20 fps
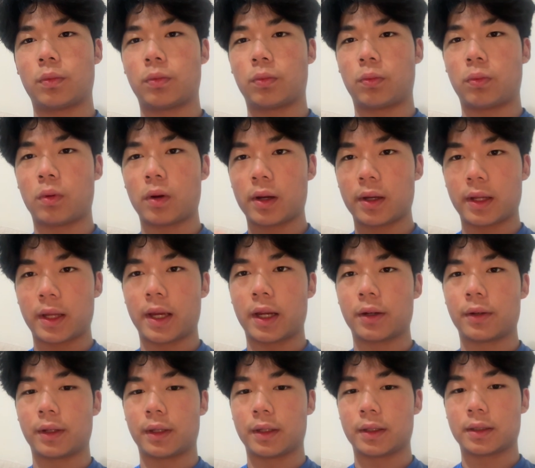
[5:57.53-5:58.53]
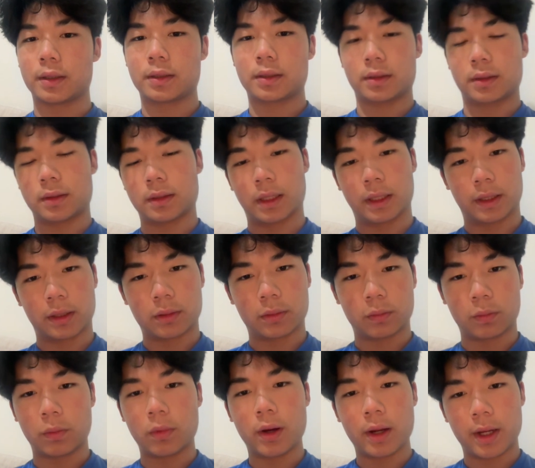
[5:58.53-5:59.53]
what area? Like,
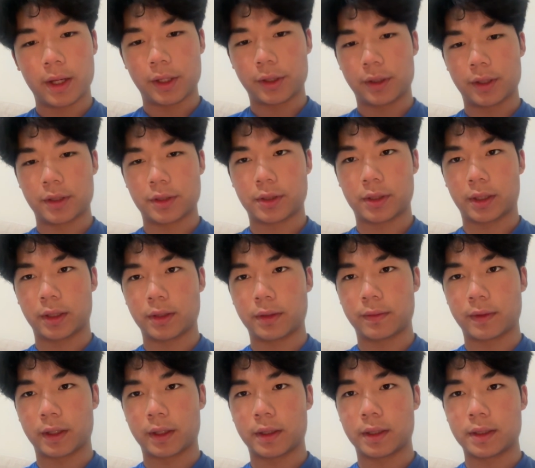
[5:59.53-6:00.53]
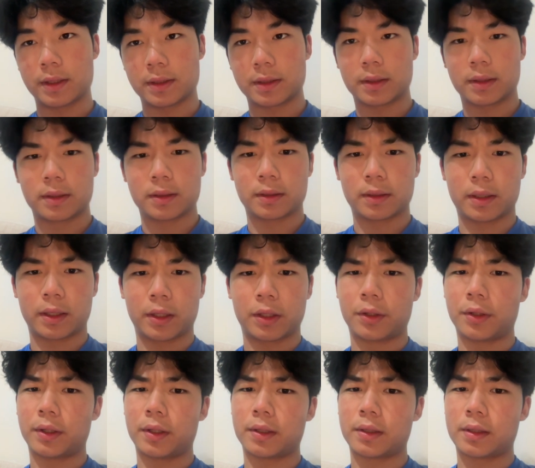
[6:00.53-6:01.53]
what area should I divide? Is it the
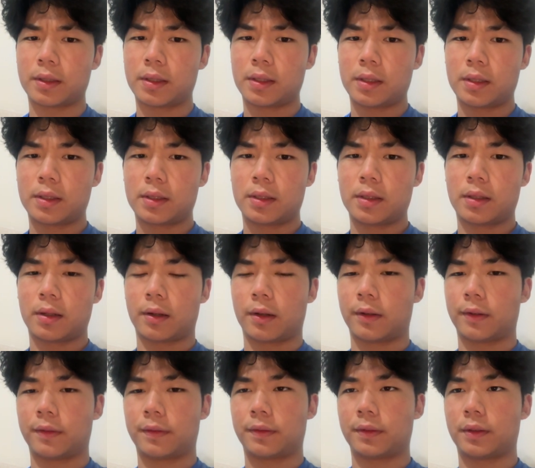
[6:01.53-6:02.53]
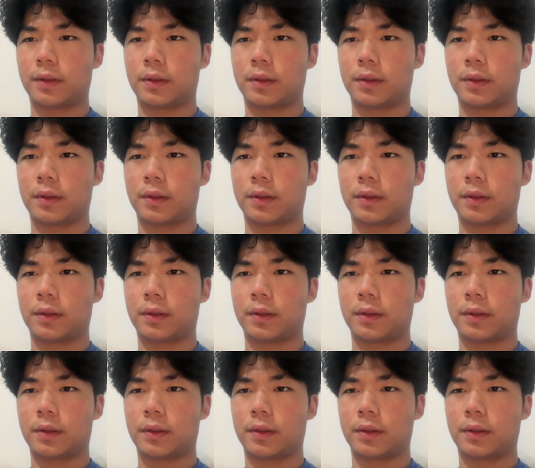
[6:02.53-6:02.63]
area of the